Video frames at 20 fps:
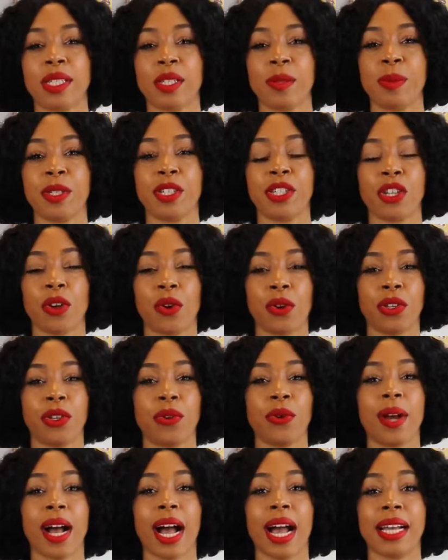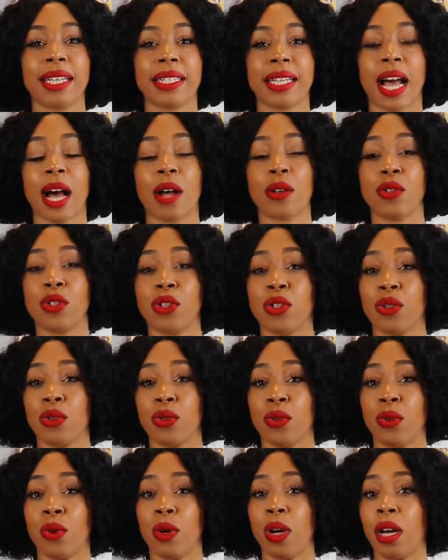to be showing you guys how
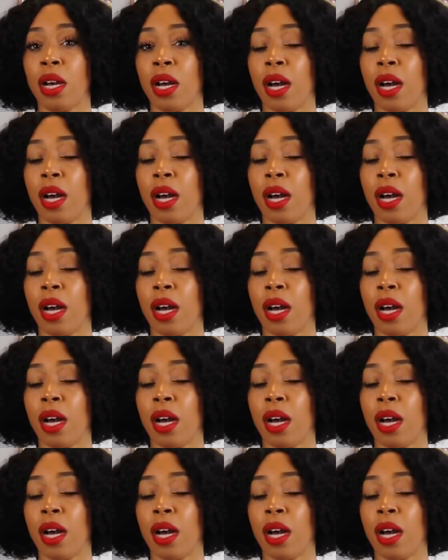to